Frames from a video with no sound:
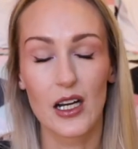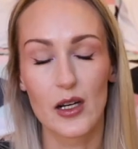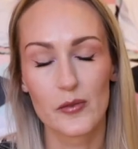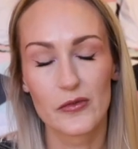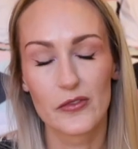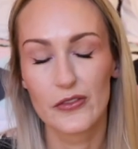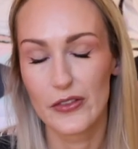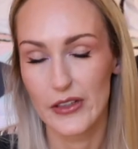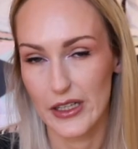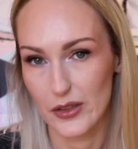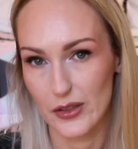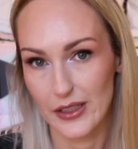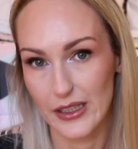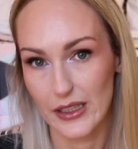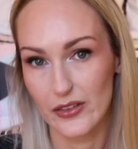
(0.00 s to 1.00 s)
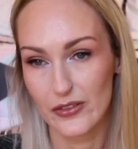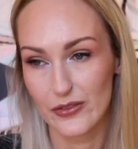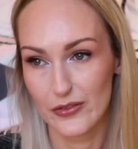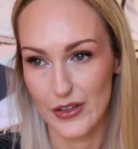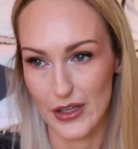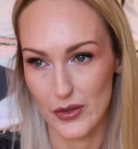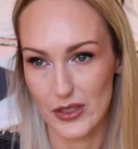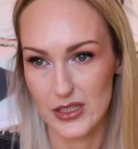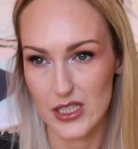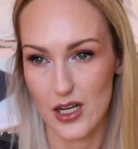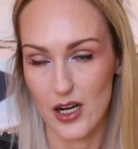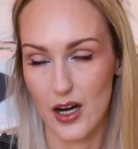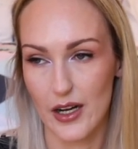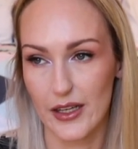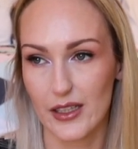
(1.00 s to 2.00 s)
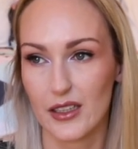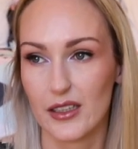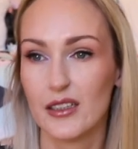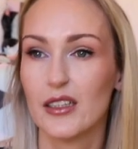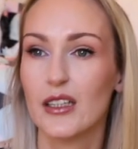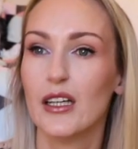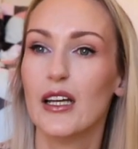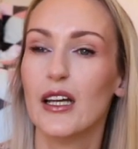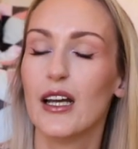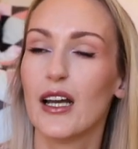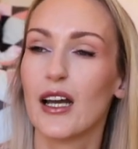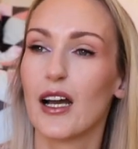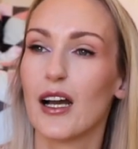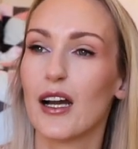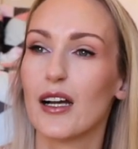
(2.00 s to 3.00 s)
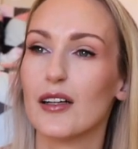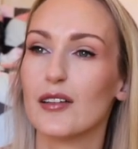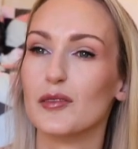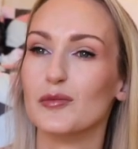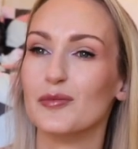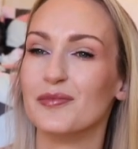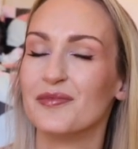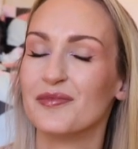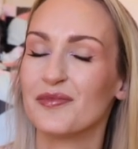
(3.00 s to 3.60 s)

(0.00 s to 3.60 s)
I'm very, very tired. Um,